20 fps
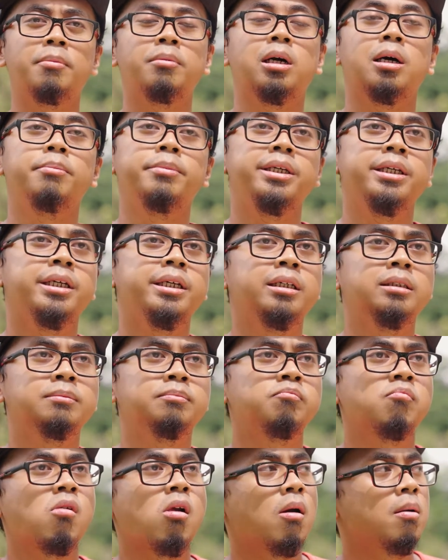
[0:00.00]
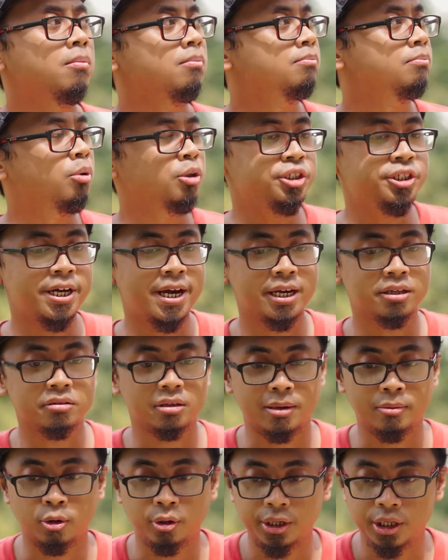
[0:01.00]
upcoming
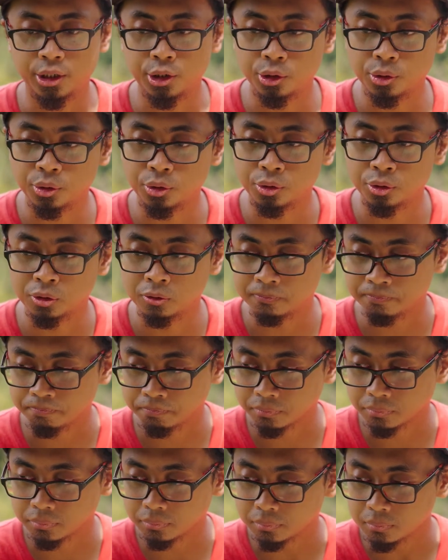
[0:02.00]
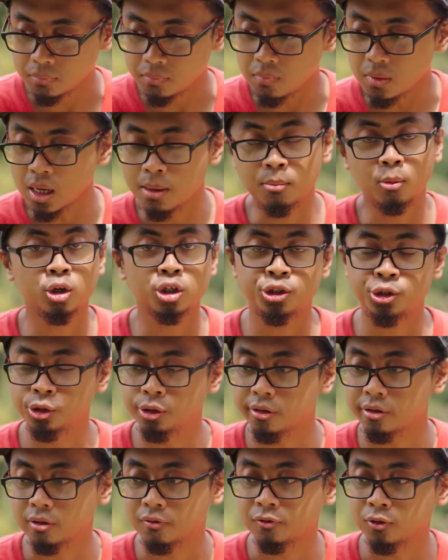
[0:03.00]
projects, I'm gonna do more
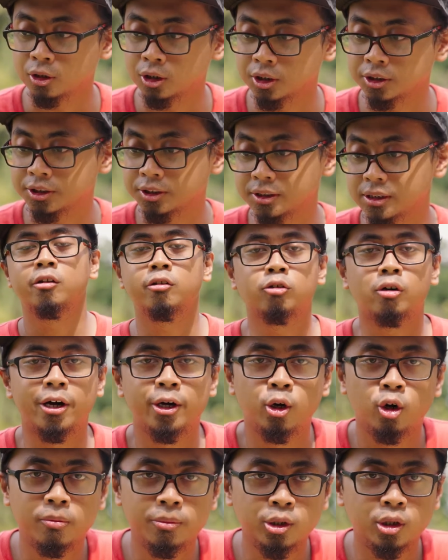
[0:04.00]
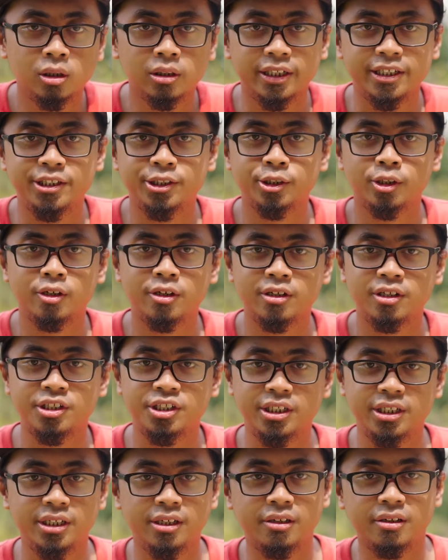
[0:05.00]
shoots, of course. So I hope you all enjoy
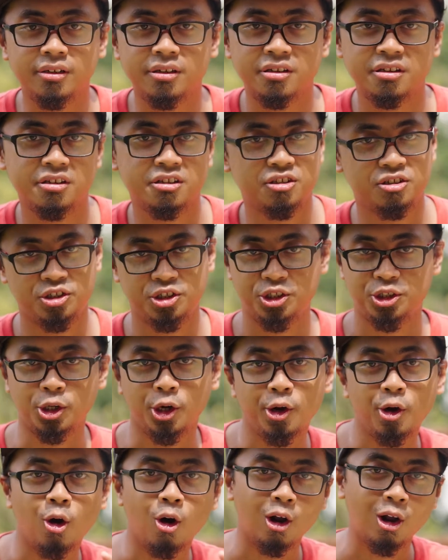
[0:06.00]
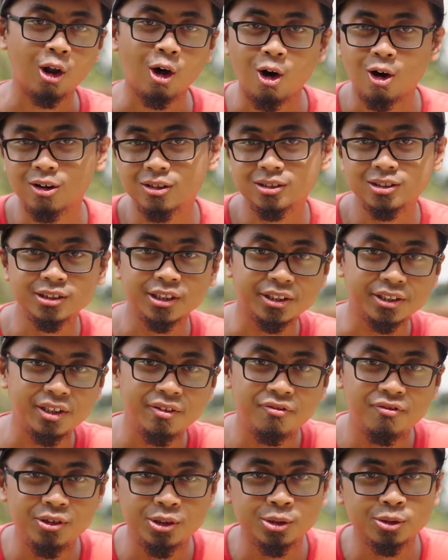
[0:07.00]
this short or long
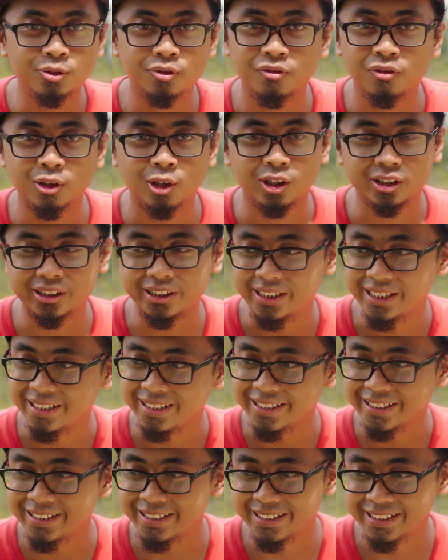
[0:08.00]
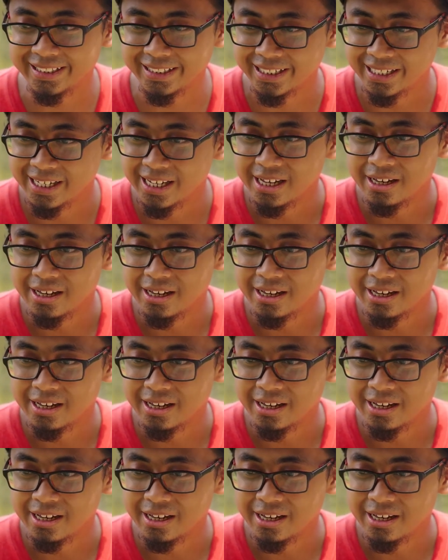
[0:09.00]
review vlog thingy.